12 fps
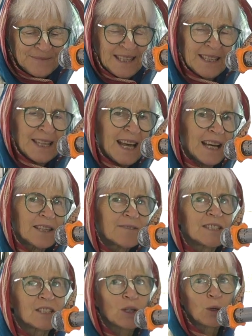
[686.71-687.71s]
And out of
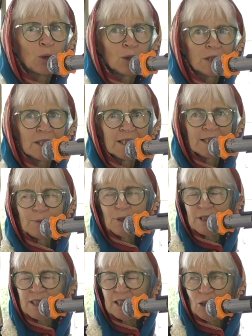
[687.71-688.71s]
his causeless
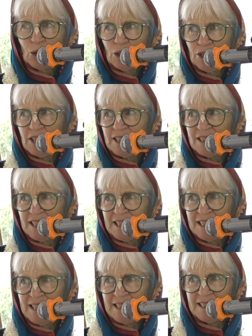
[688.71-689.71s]
mercy, Lord
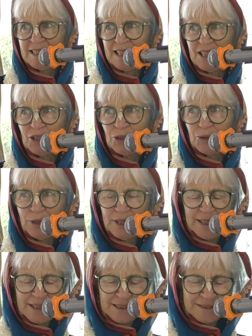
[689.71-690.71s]
Chaitanya has sent you
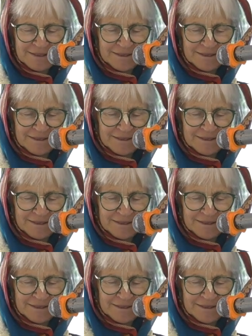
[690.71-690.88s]
here.